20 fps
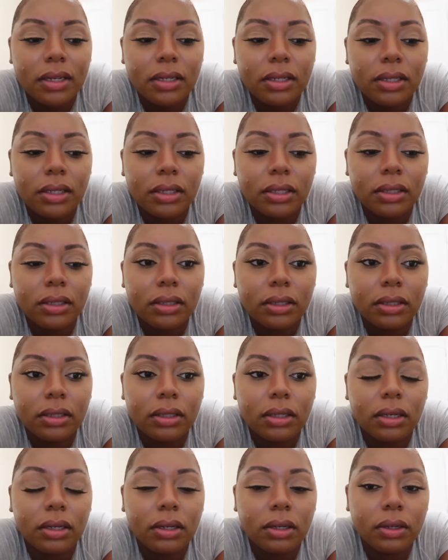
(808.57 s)
to
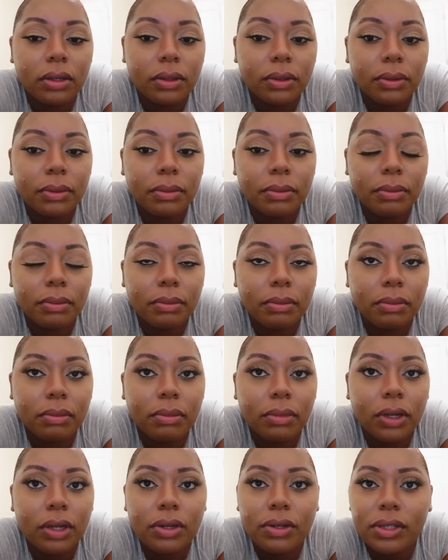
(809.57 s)
um,
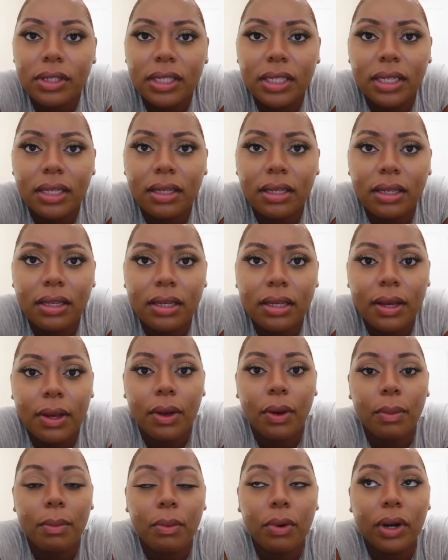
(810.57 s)
go see
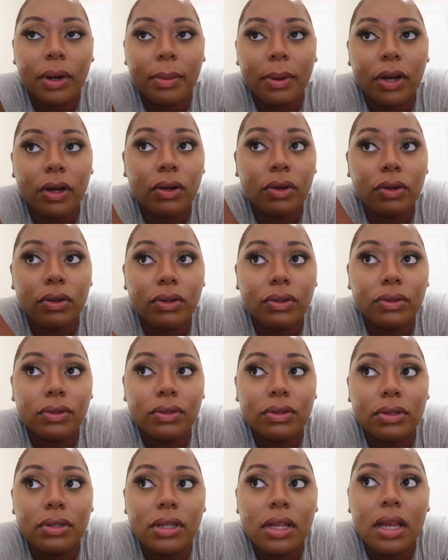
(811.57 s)
one of my
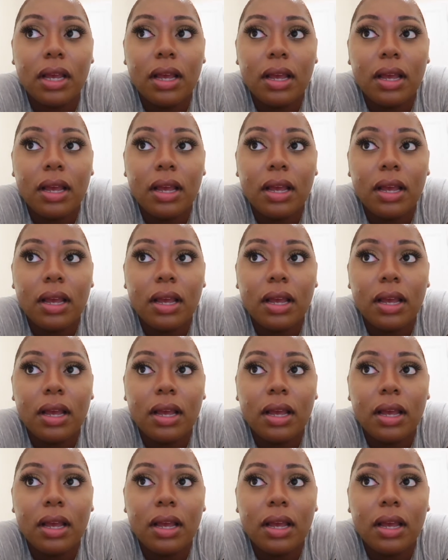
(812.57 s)
uncles